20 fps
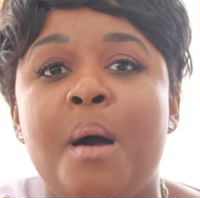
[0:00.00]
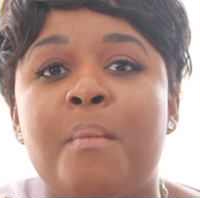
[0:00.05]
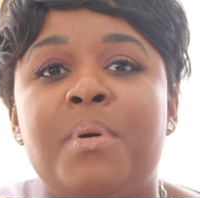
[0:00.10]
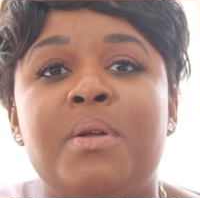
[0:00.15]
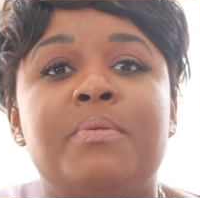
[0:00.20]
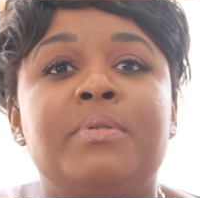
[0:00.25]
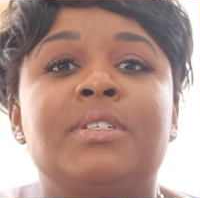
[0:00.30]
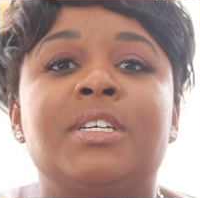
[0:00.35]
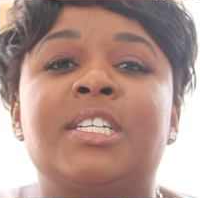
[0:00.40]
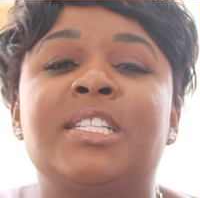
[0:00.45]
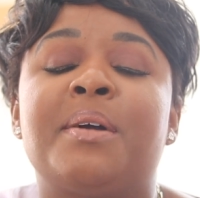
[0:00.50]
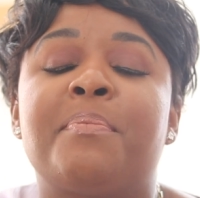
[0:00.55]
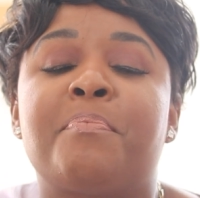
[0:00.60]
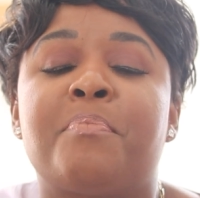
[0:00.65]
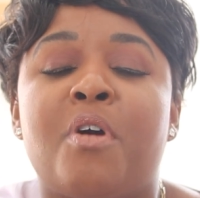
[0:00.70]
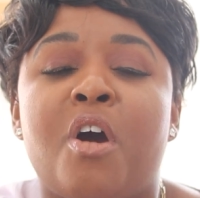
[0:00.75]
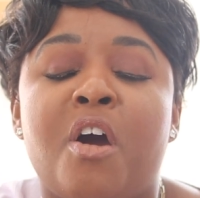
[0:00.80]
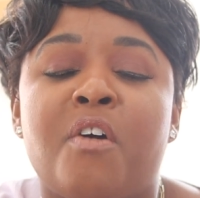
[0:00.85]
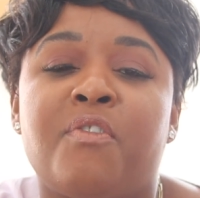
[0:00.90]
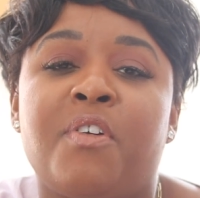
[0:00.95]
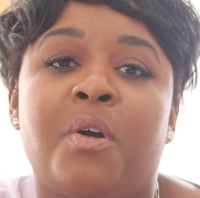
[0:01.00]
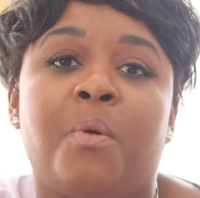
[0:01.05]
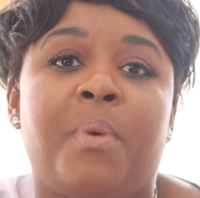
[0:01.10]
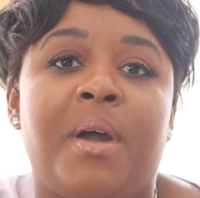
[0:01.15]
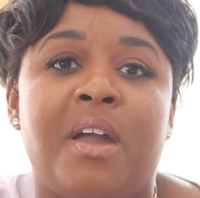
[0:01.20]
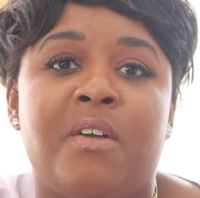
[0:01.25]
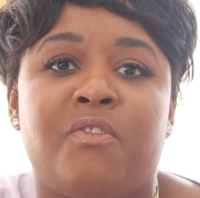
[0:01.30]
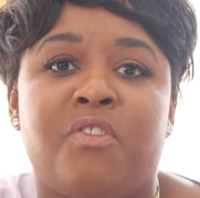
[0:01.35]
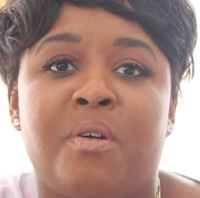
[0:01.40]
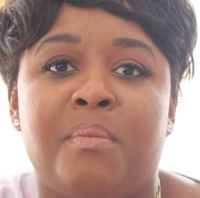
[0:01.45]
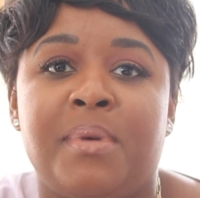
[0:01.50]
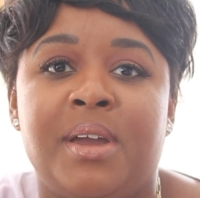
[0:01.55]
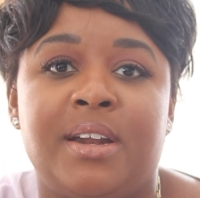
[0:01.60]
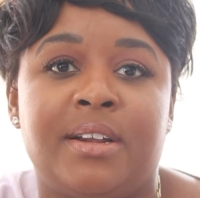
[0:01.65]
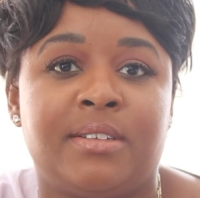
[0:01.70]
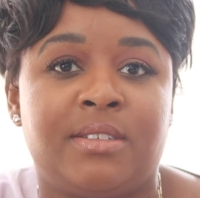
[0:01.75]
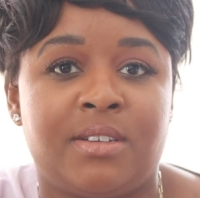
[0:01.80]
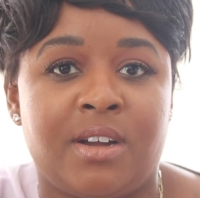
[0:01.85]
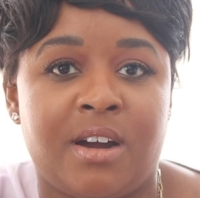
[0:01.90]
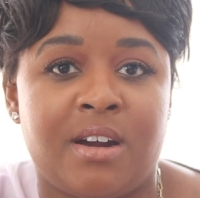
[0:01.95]
But it was, like, the perfect way for me
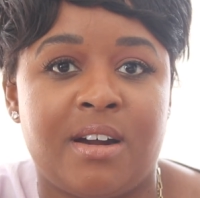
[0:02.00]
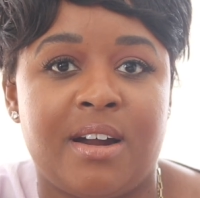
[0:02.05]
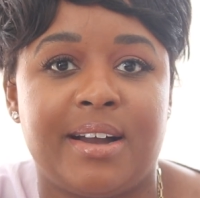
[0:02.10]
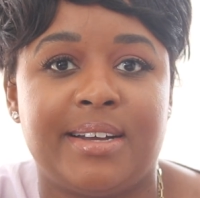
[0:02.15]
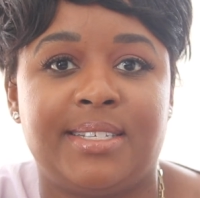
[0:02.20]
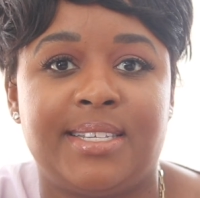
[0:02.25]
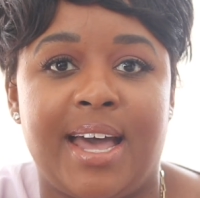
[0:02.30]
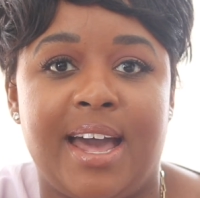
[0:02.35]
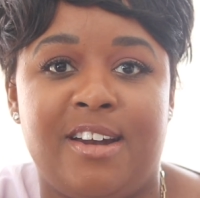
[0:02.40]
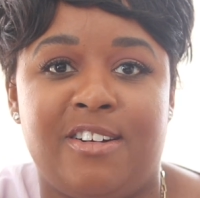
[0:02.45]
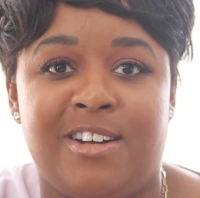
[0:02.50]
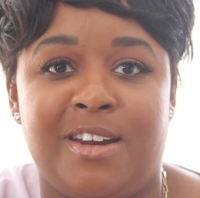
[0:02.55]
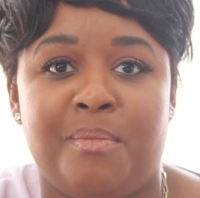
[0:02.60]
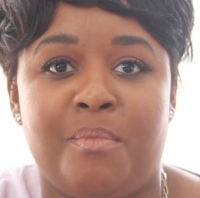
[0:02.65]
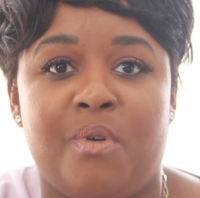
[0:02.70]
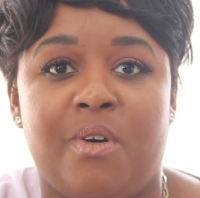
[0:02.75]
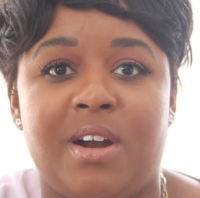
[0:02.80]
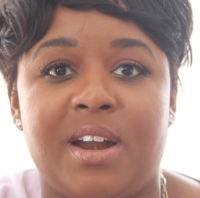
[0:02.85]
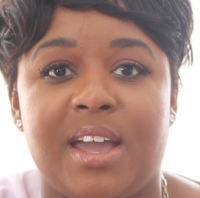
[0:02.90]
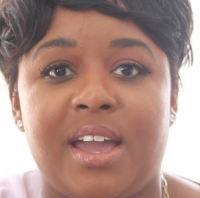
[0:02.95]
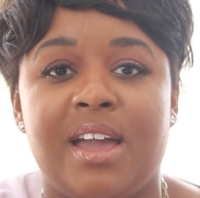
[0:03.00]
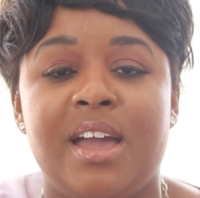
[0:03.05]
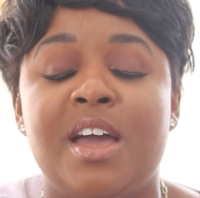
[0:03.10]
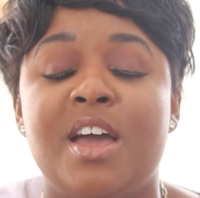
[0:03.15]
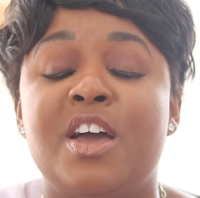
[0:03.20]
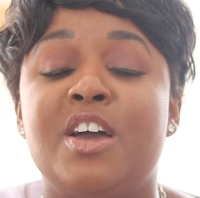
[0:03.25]
to start a Saturday morning.